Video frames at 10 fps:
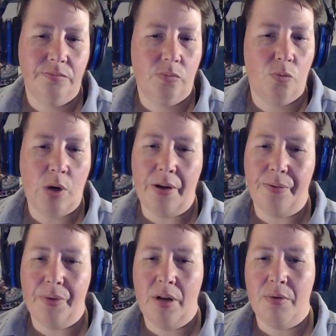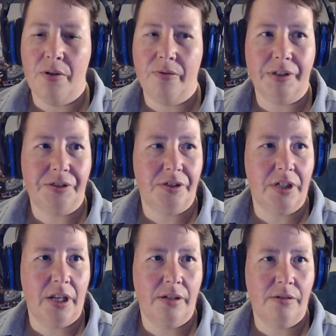wow, I'm all flustered
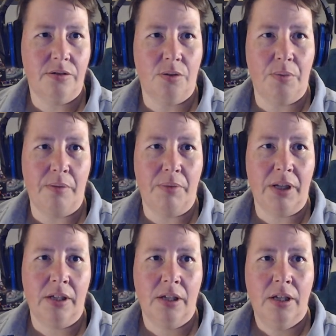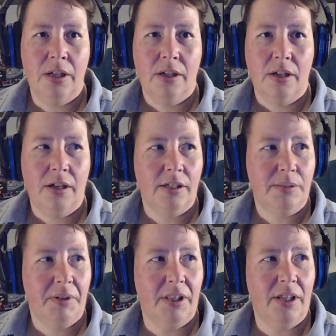today. Don't mind me. It's
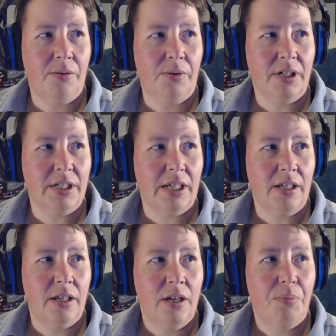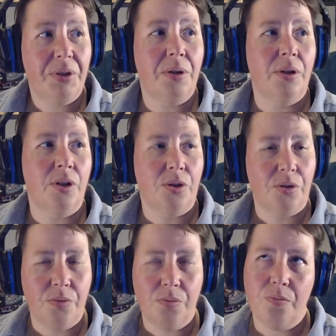been a long work day. But the
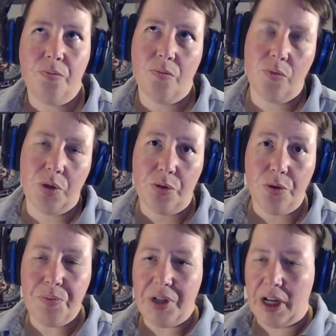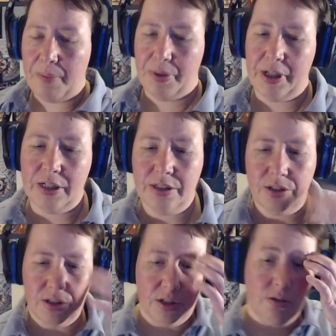group that I planned
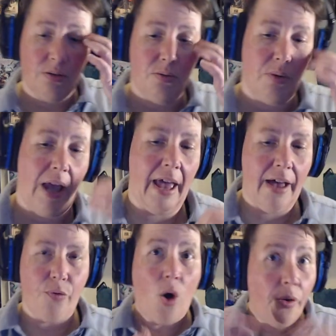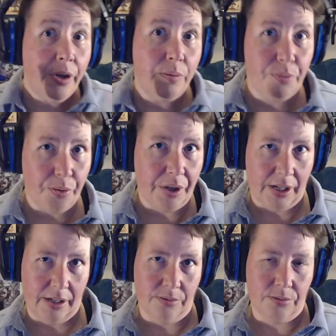to have already broken
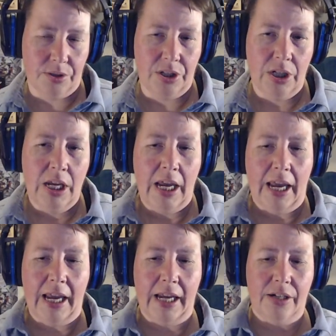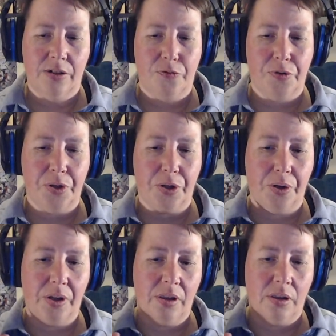out, and for the
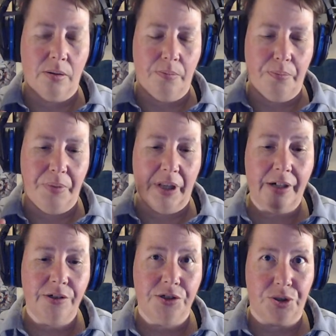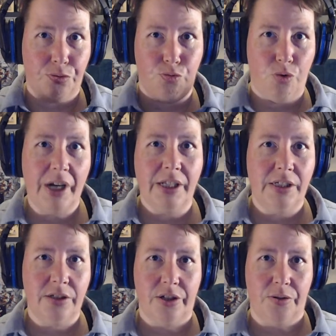players to run
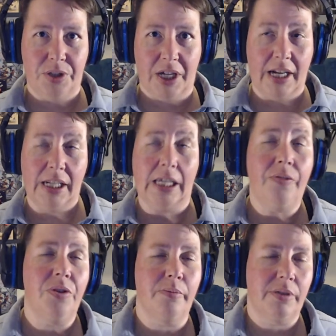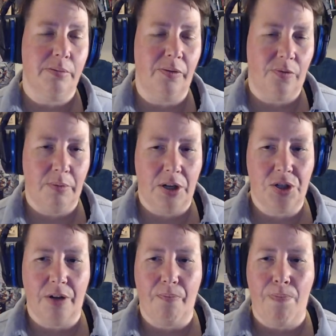into to kind of give them some
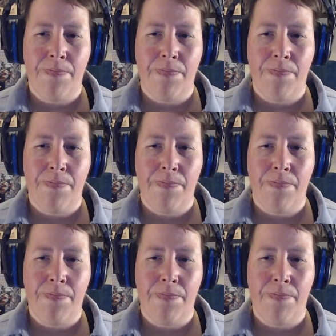information.